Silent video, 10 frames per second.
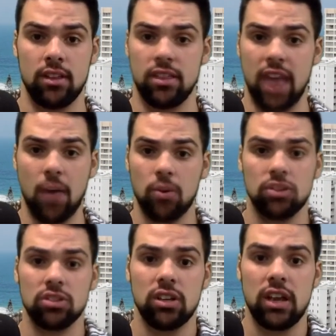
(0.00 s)
That
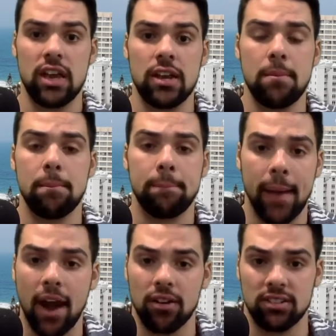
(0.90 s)
was an
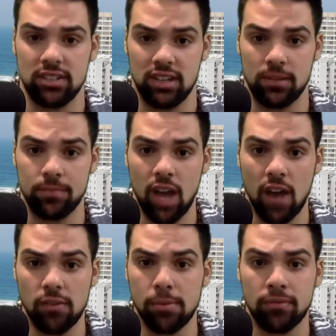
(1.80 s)
embarrassing
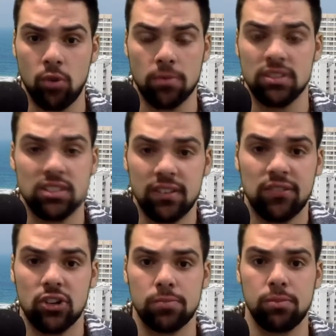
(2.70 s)
of a performance. Since the
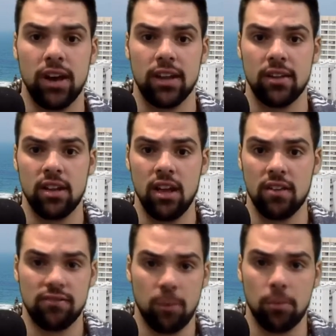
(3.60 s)
first play,
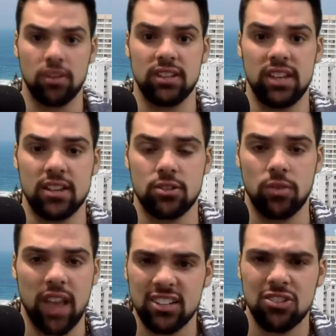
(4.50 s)
fumbled in the end zone.
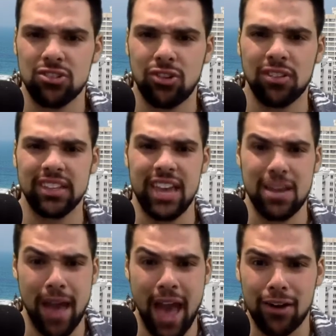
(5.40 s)
That's how you started the game
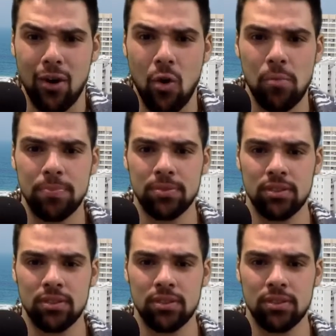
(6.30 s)
at home.